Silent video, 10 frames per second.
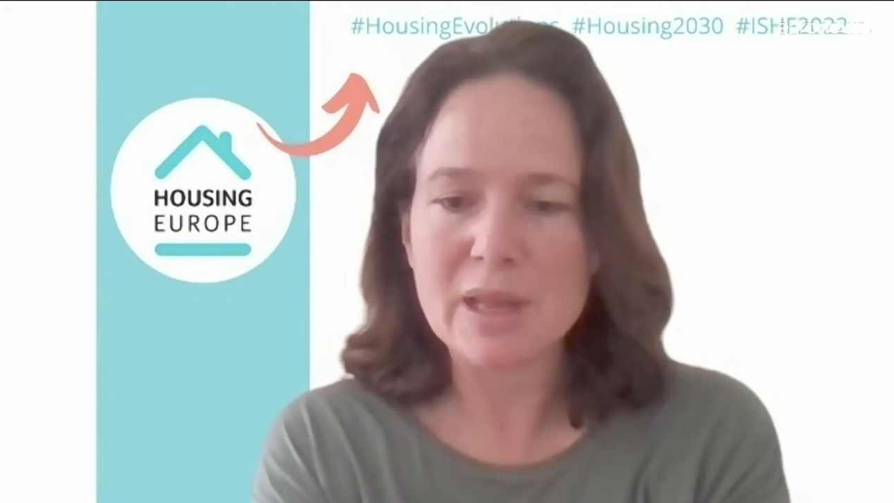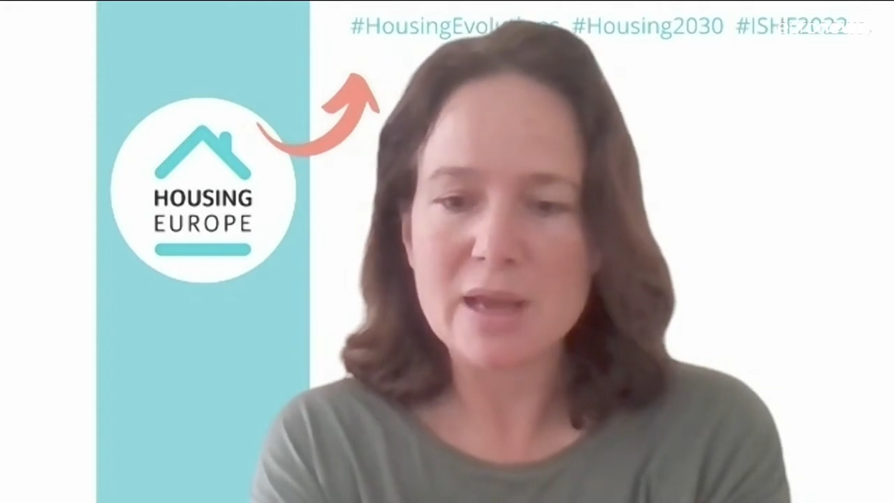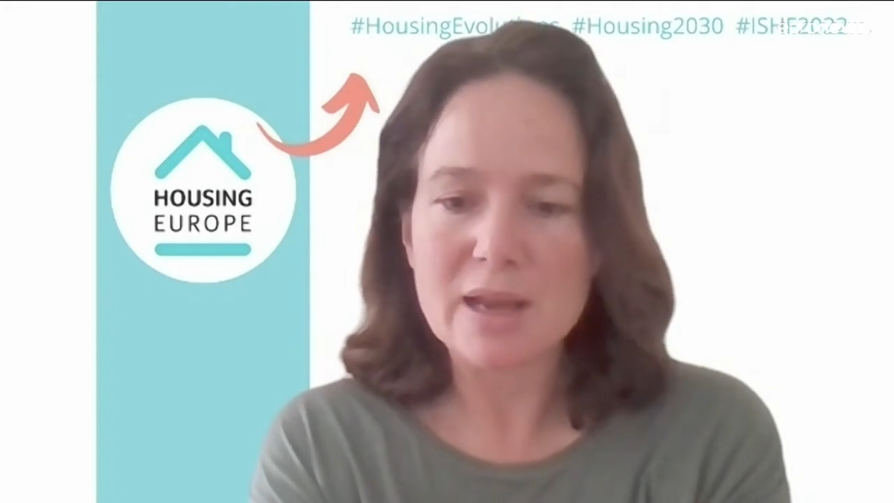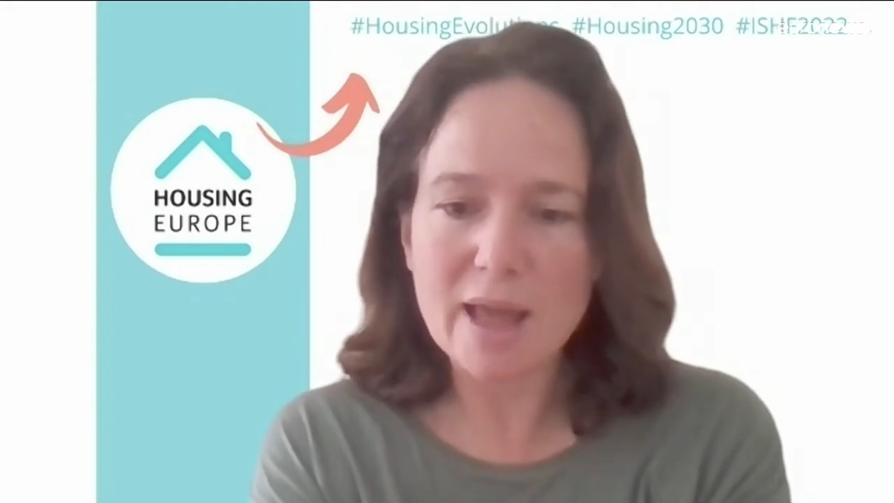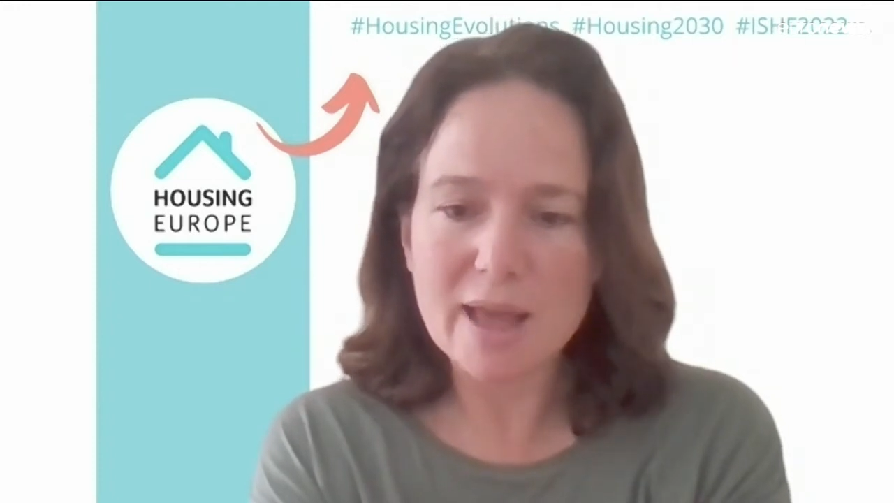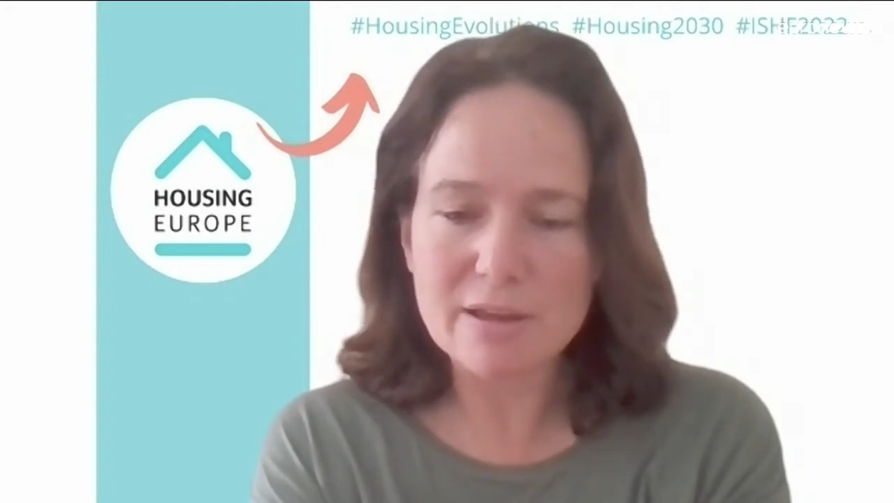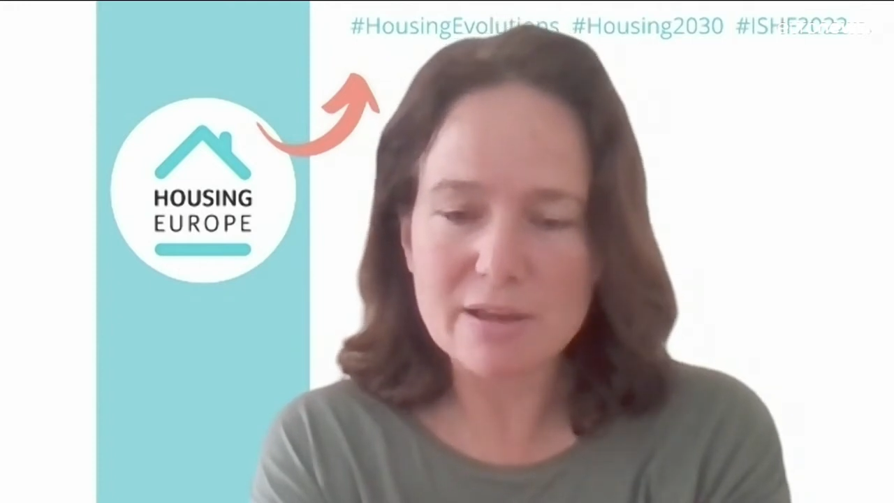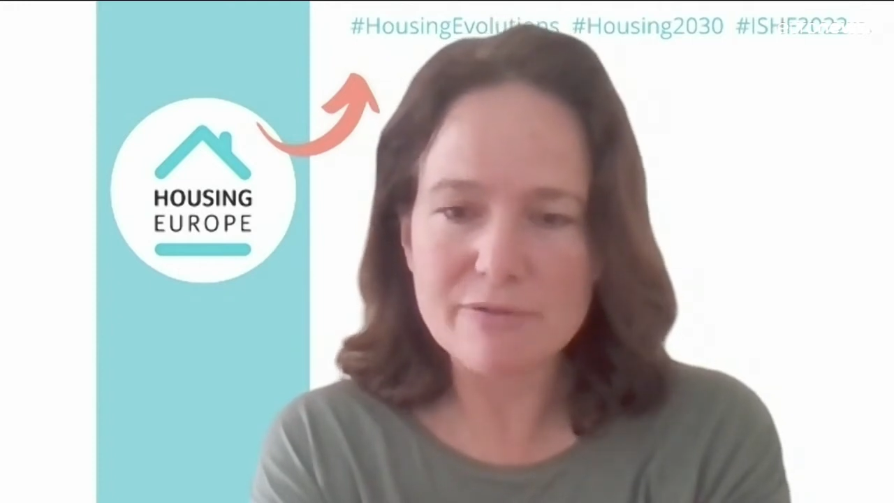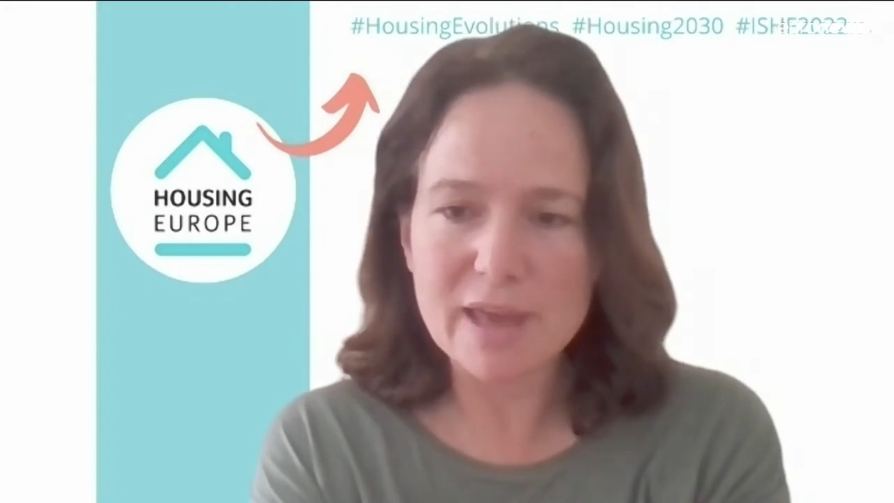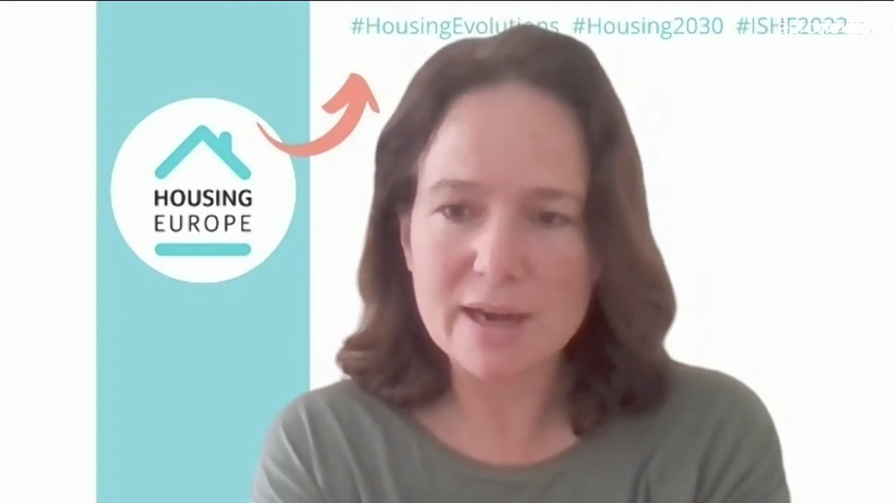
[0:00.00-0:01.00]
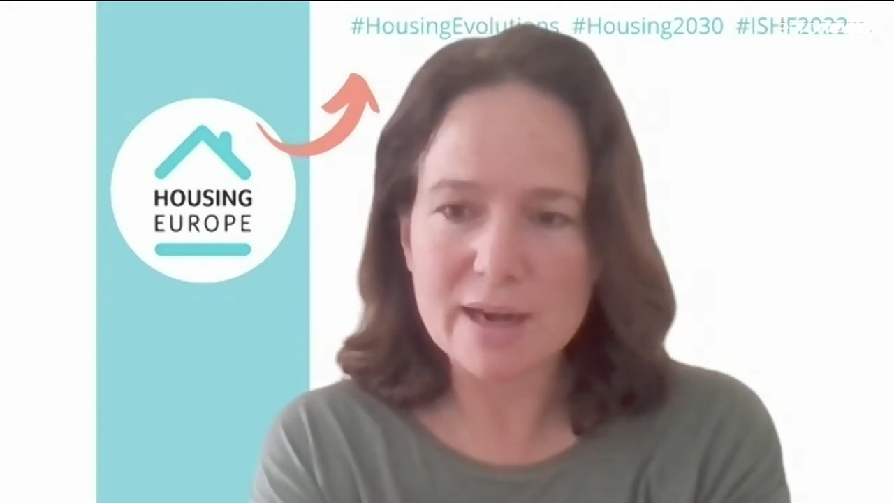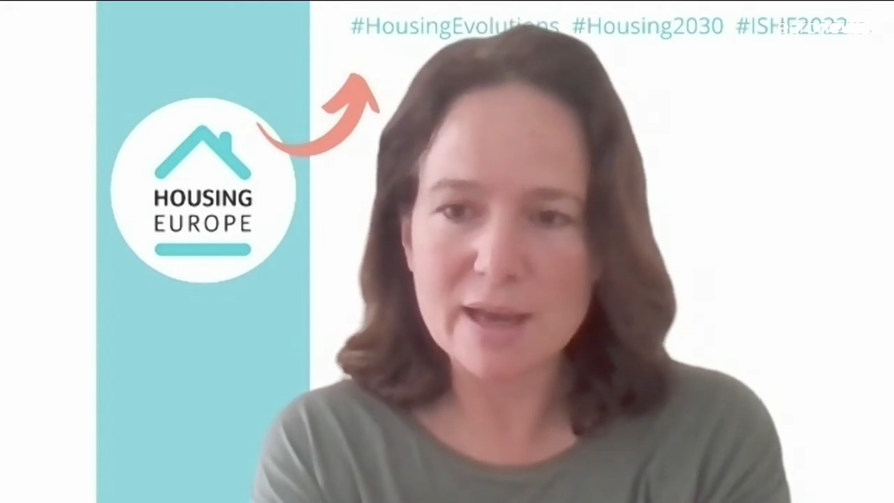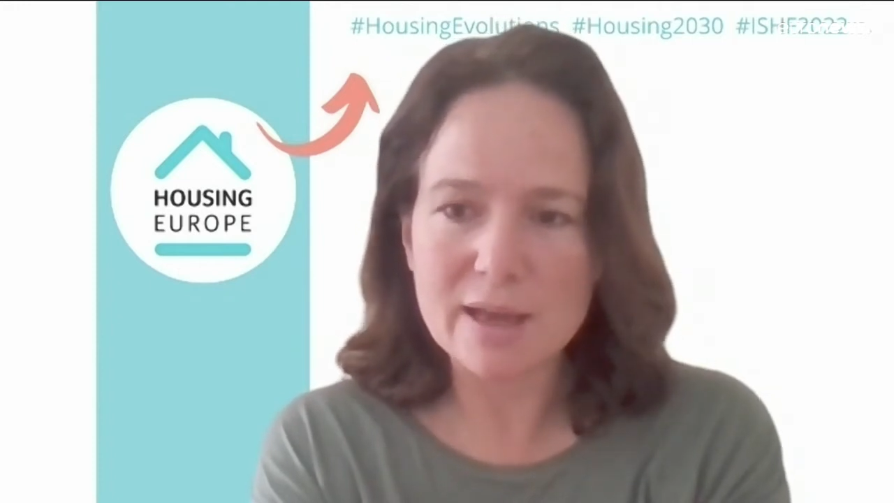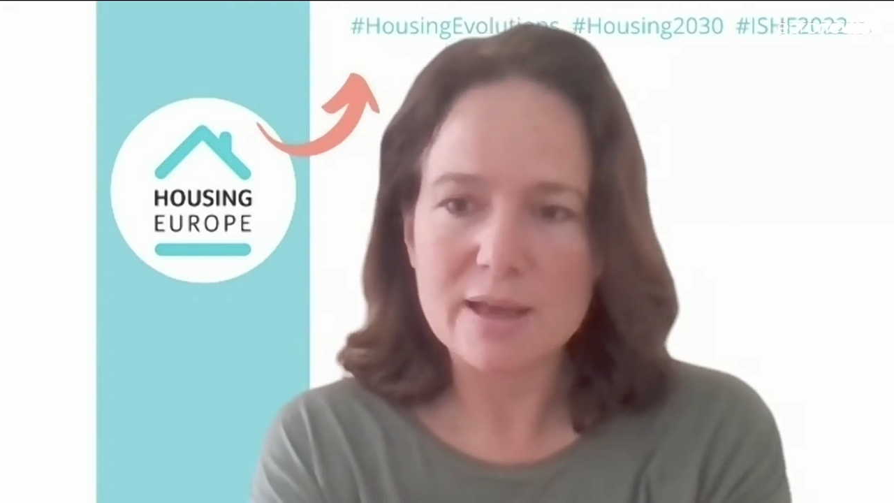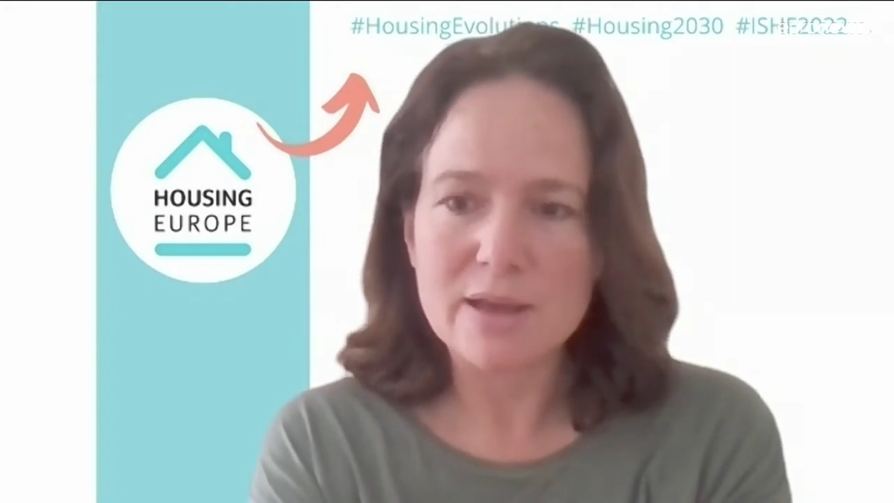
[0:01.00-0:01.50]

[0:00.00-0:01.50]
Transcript: like Vienna,